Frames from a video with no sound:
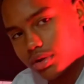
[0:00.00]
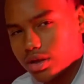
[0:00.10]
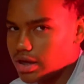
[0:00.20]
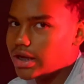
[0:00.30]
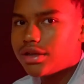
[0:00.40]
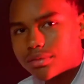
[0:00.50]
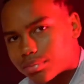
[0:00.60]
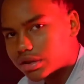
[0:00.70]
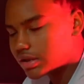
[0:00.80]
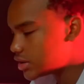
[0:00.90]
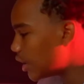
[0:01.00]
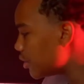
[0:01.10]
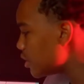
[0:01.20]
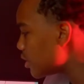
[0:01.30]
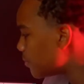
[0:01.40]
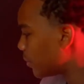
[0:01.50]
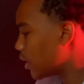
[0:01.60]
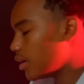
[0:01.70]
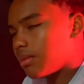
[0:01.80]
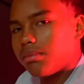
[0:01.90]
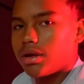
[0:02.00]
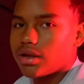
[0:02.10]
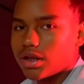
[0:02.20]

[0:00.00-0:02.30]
And I didn't break this down yet, but in